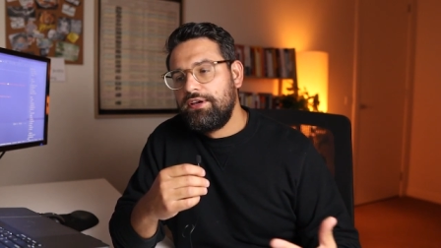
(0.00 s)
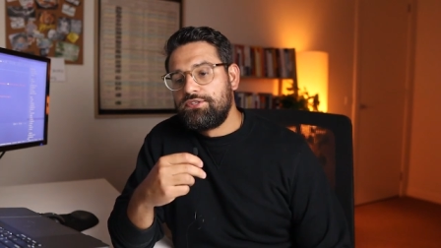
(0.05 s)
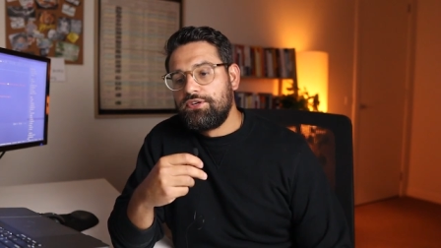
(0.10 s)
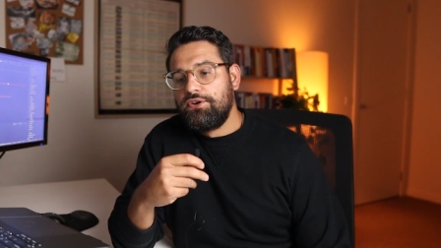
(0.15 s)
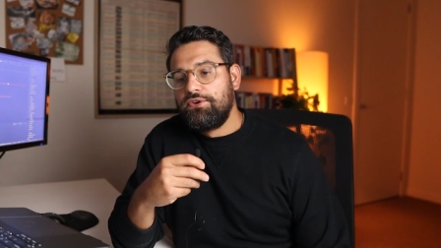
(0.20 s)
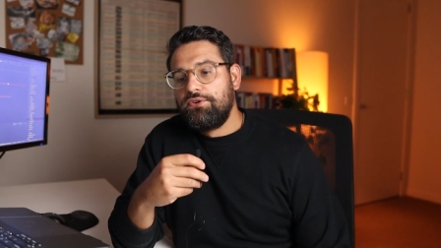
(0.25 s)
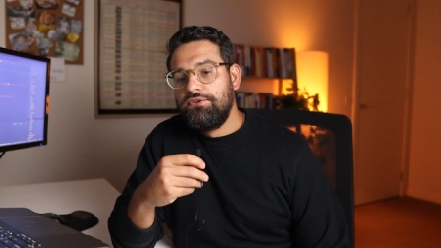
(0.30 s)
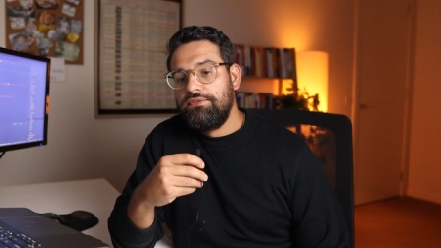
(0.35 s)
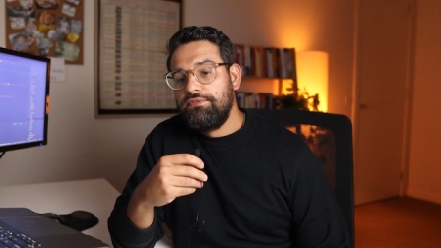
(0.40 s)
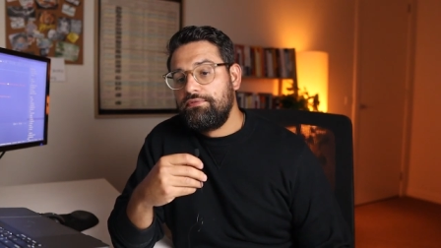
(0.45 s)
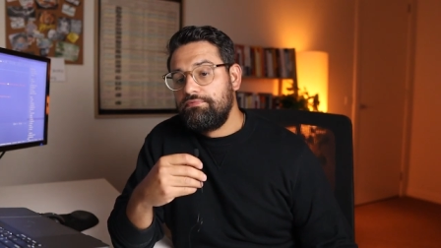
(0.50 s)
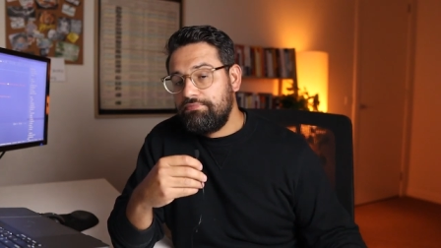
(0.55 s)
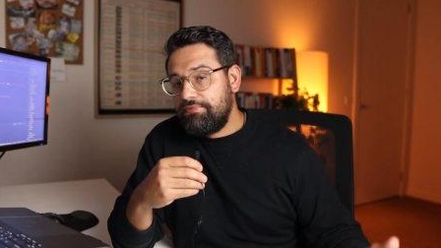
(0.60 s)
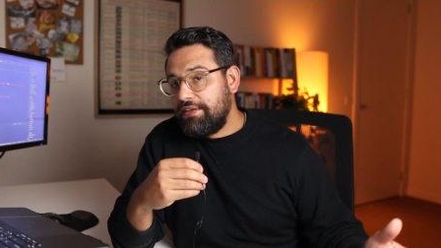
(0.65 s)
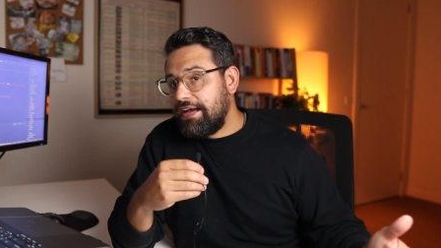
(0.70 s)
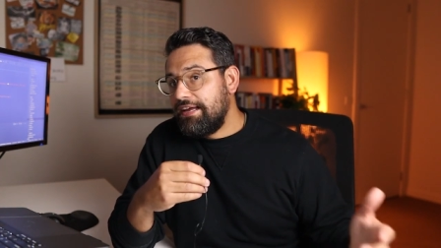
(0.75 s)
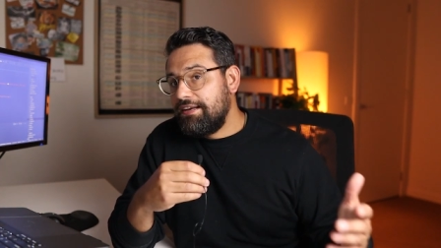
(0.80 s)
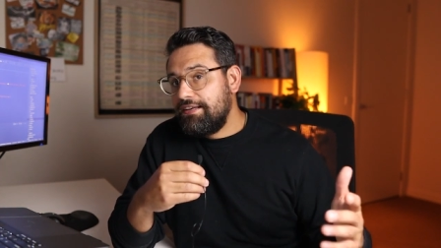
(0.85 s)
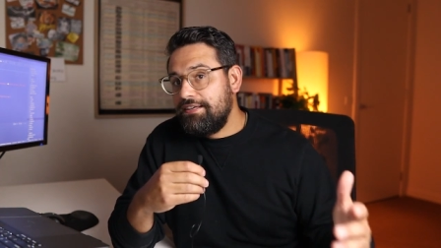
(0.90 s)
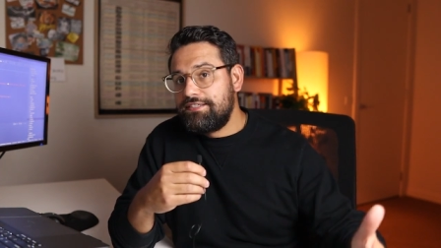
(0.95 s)
So
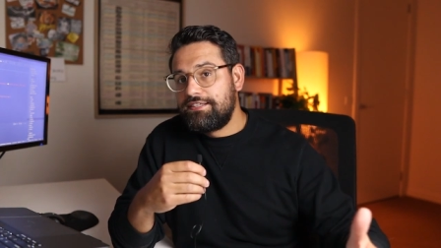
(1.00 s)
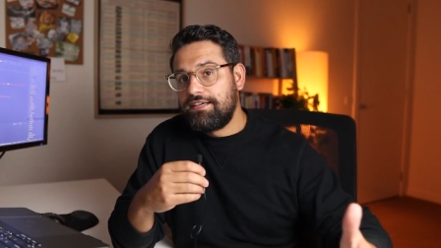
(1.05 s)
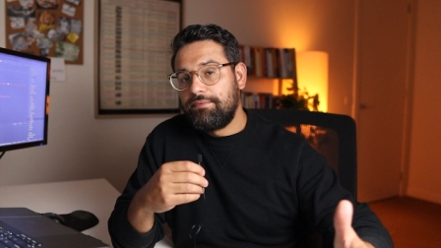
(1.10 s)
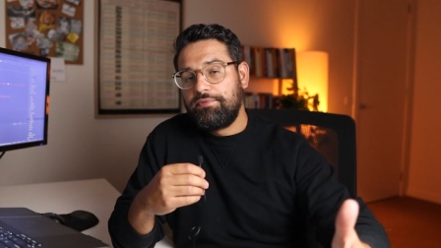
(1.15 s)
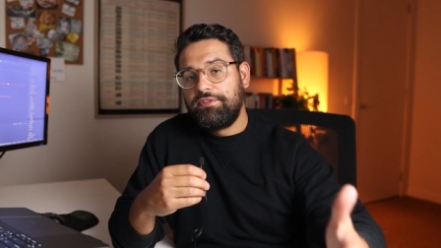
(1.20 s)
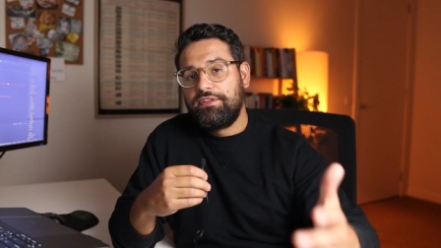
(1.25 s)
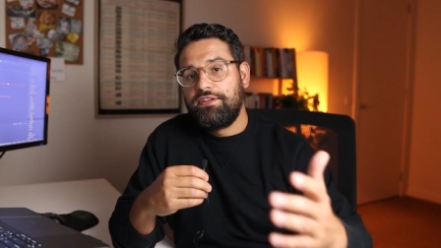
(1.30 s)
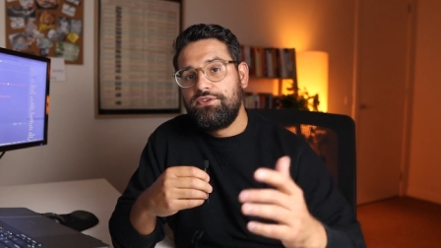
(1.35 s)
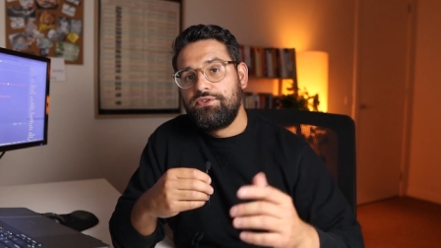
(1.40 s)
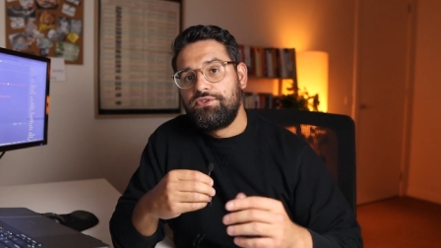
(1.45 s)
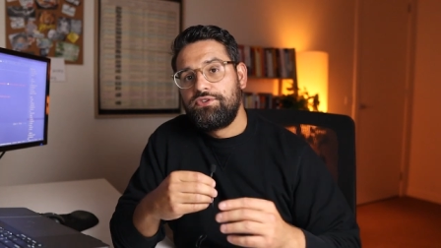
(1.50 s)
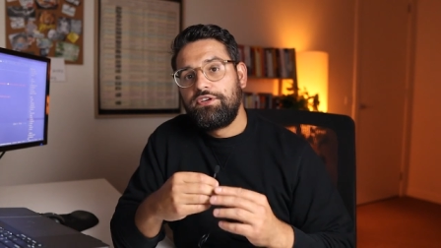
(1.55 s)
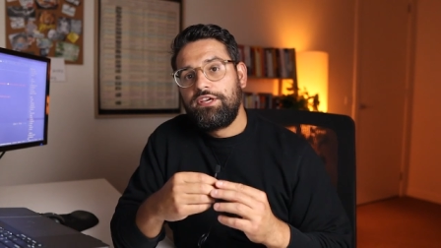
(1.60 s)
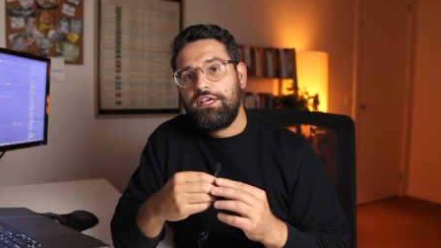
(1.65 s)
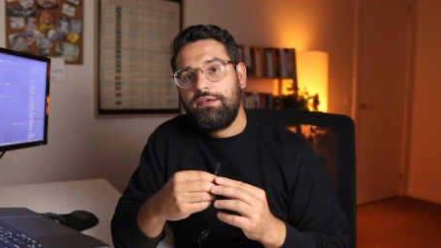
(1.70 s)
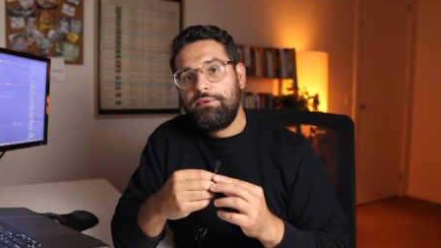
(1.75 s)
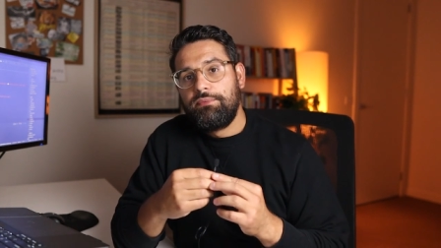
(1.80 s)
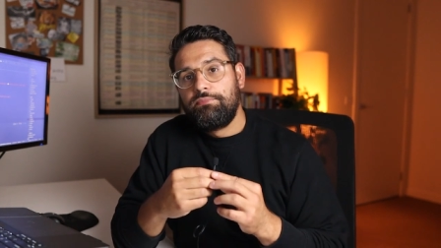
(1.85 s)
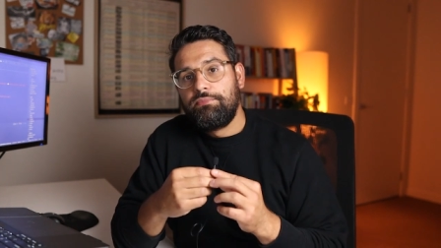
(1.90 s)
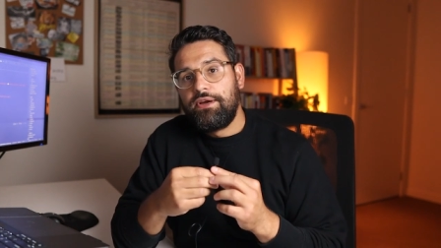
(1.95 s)
that is something that you should
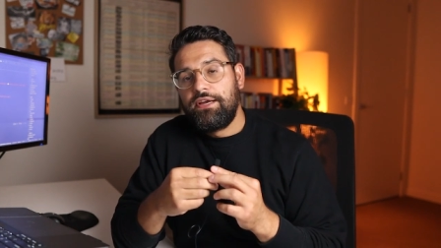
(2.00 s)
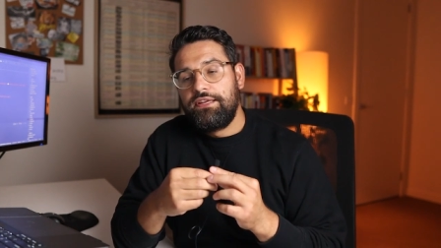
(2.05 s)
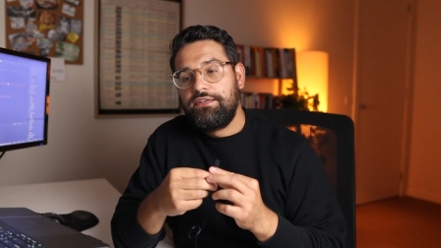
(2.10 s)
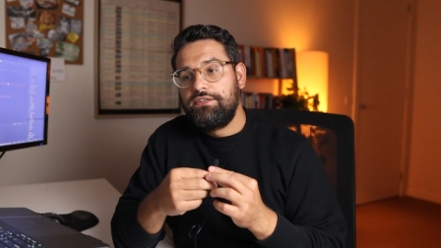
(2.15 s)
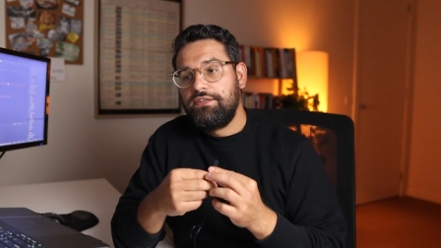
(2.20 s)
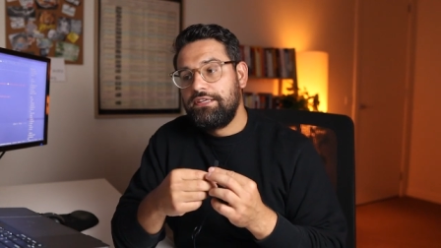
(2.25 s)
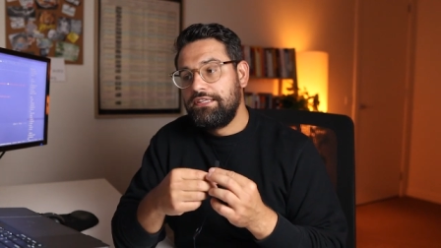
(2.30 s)
keep in mind.